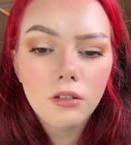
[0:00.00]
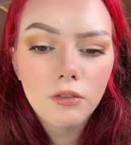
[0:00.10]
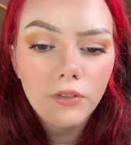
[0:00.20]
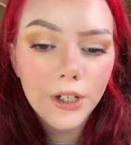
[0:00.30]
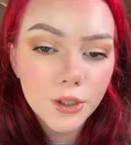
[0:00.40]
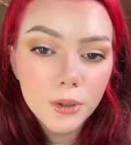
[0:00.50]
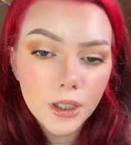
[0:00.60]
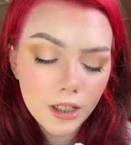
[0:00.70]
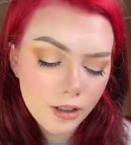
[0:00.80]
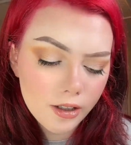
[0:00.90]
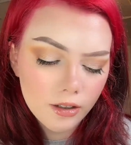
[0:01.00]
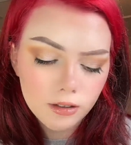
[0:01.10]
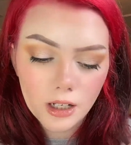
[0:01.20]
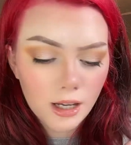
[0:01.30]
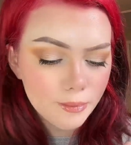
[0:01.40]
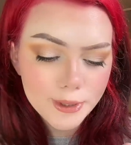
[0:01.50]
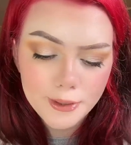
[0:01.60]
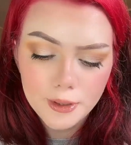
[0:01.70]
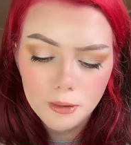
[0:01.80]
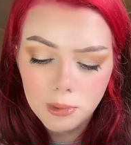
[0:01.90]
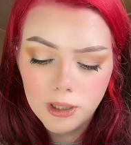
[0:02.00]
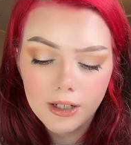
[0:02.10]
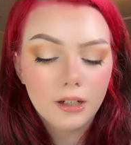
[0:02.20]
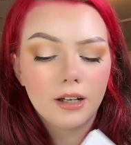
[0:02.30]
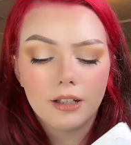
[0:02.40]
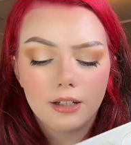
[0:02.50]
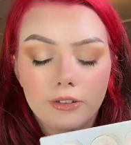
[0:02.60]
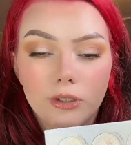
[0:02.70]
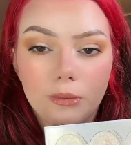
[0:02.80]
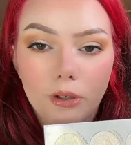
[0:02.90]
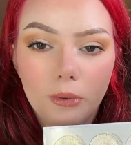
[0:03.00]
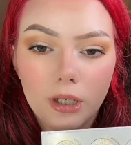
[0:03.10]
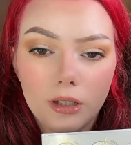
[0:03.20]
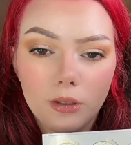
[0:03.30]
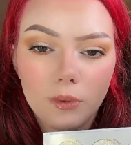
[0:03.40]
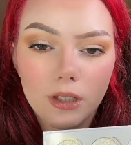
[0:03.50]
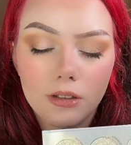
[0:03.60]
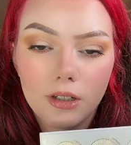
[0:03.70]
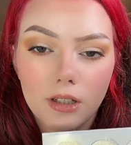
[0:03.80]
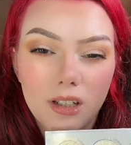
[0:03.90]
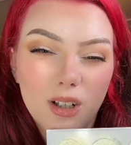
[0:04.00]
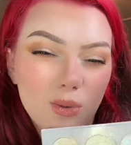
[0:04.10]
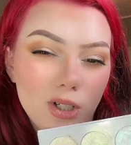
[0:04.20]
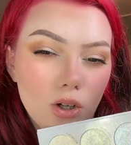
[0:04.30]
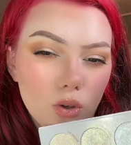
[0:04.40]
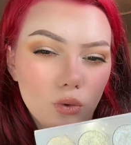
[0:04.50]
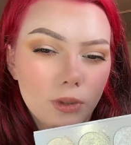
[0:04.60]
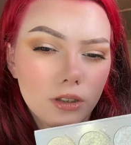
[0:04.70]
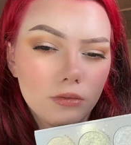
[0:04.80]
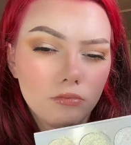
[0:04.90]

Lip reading: Find you a highlighter. I'm still into blinding highlighter, so I'm going in with this like yellowy gold one.